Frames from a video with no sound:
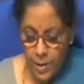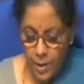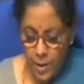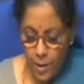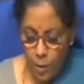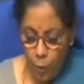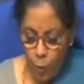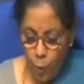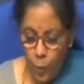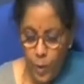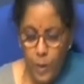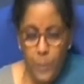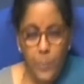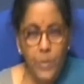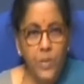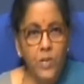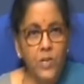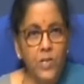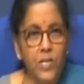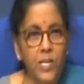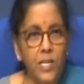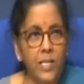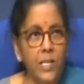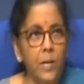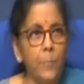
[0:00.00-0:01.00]
will be
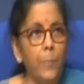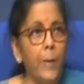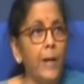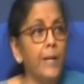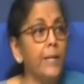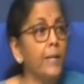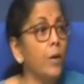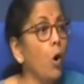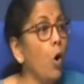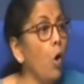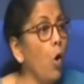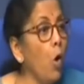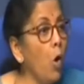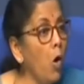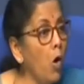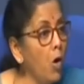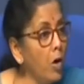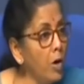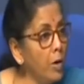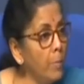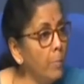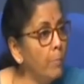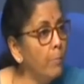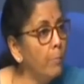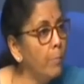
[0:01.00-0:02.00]
set up at
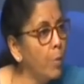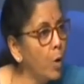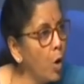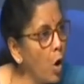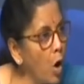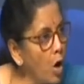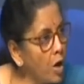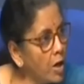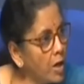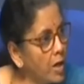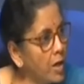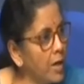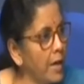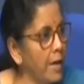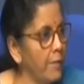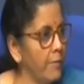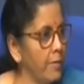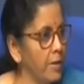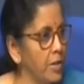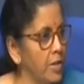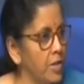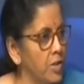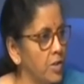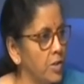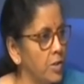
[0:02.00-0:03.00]
all block
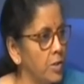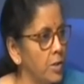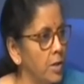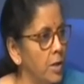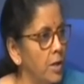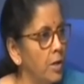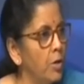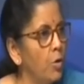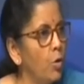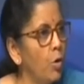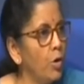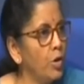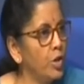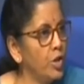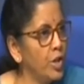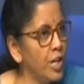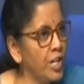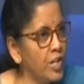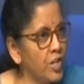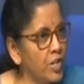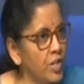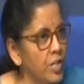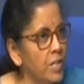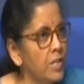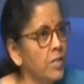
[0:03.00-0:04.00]
levels, not
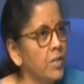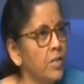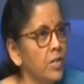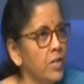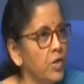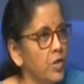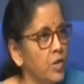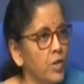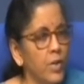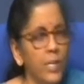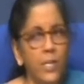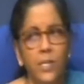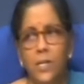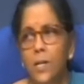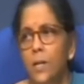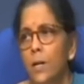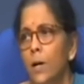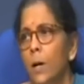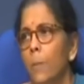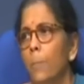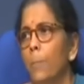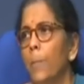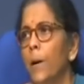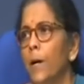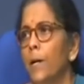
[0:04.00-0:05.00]
just in district,
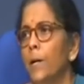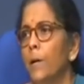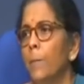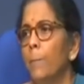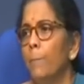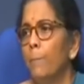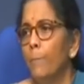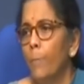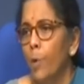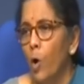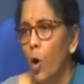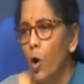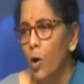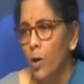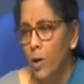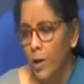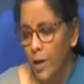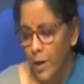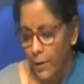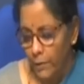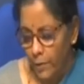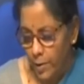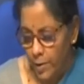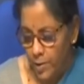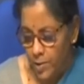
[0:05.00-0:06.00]
but block
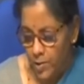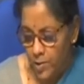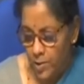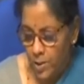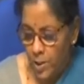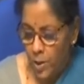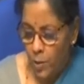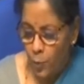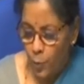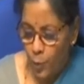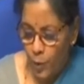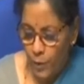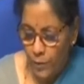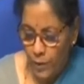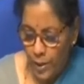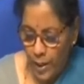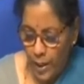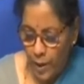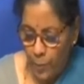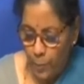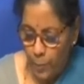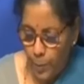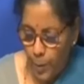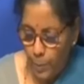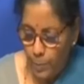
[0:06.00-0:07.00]
levels we will
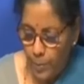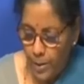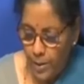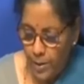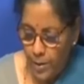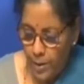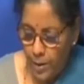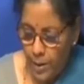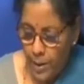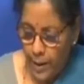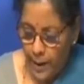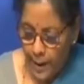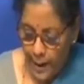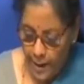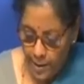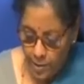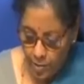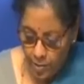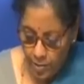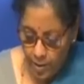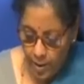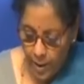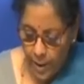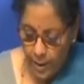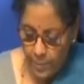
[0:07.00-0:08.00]
have public
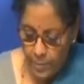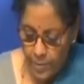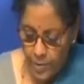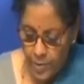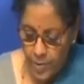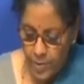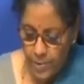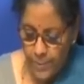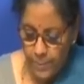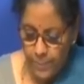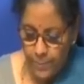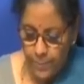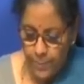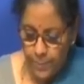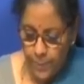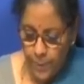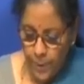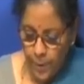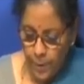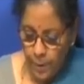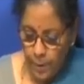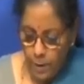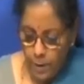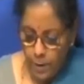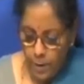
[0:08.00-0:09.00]
health labs.
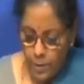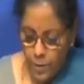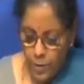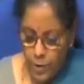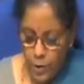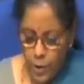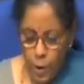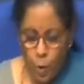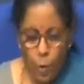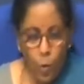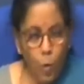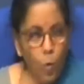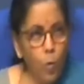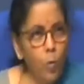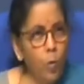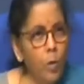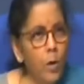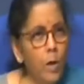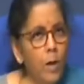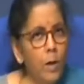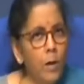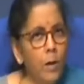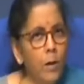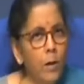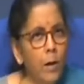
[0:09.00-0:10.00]

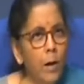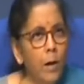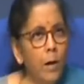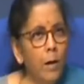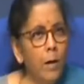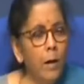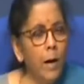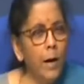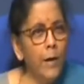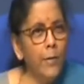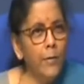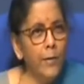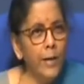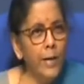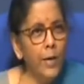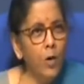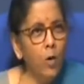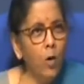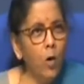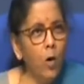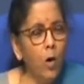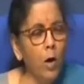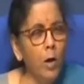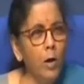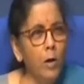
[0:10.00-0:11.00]
So I
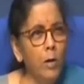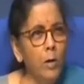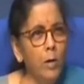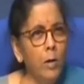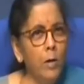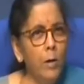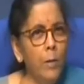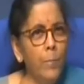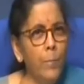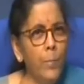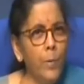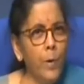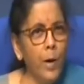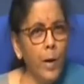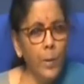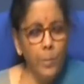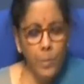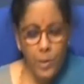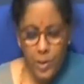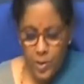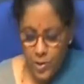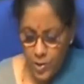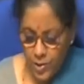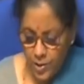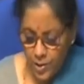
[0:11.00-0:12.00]
recall Prime
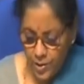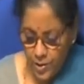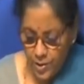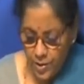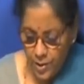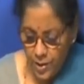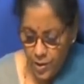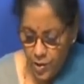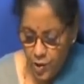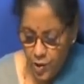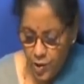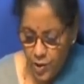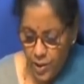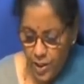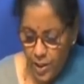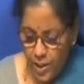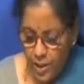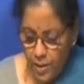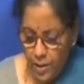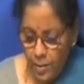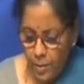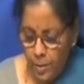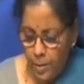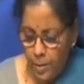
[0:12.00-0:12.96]
Minister did say